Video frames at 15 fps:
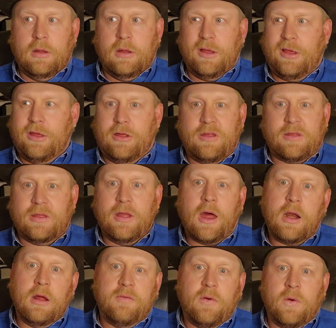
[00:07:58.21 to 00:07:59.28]
Just not
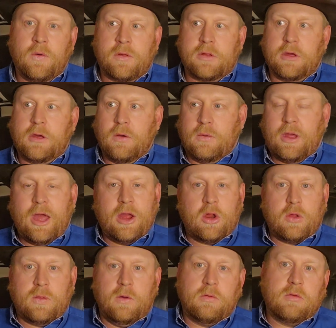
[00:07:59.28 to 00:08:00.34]
enough horse to go
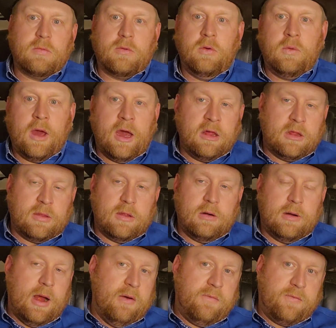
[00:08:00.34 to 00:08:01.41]
catch those 2 guys that
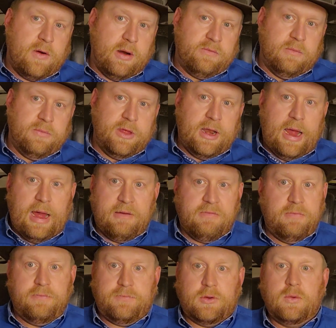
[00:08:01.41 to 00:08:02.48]
are out in front of him that have
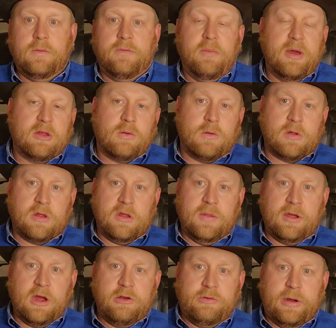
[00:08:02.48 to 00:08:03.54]
2 of the best horses in the
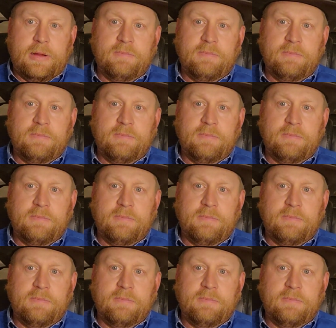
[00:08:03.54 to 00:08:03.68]
country.